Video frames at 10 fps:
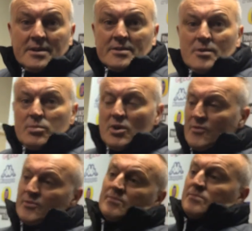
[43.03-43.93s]
You know,
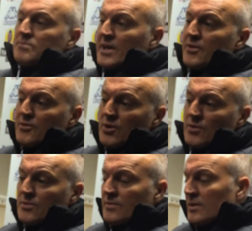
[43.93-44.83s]
both of them played
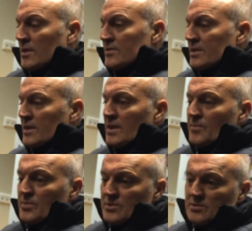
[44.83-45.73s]
through, and obviously the
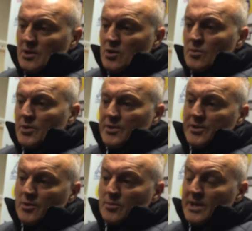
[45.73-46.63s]
keeper's got to come on
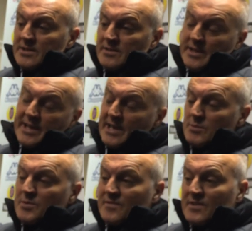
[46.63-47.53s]
and do better. And Lee
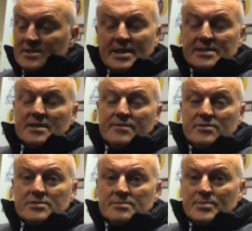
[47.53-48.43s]
Camp's been fantastic for
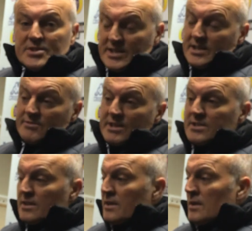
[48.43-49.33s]
us, particularly
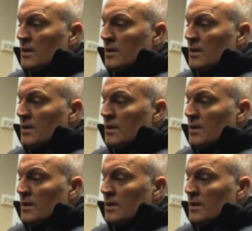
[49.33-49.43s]
recently.